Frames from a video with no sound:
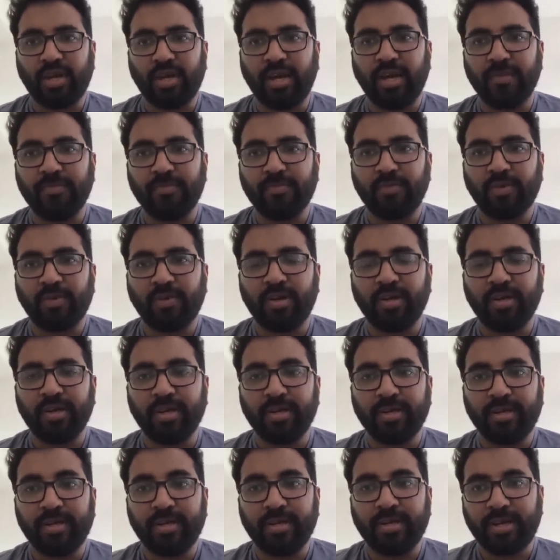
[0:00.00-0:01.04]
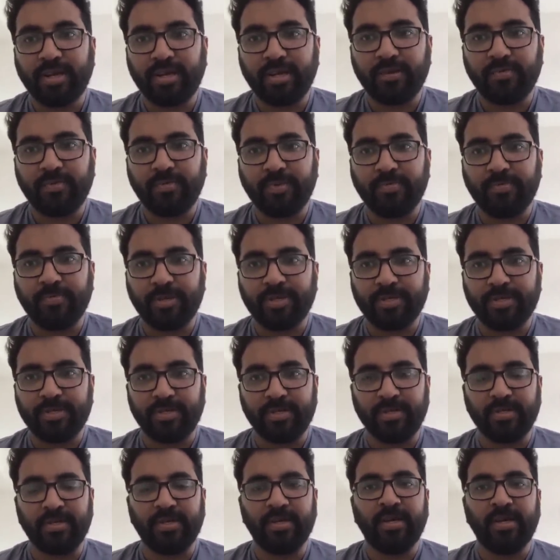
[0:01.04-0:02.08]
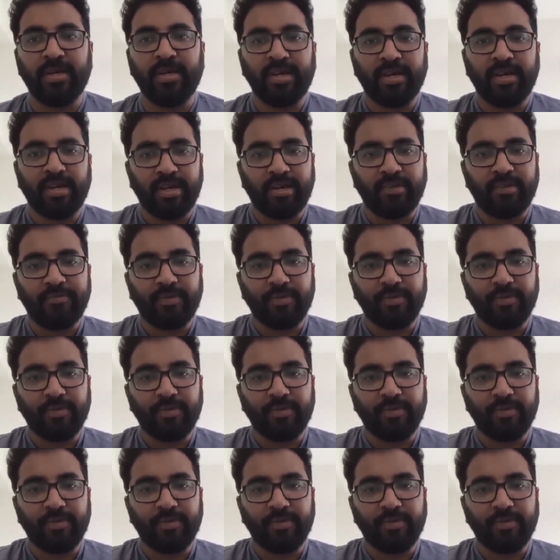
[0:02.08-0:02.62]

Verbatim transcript: That's what I'm calling an integrated preparation.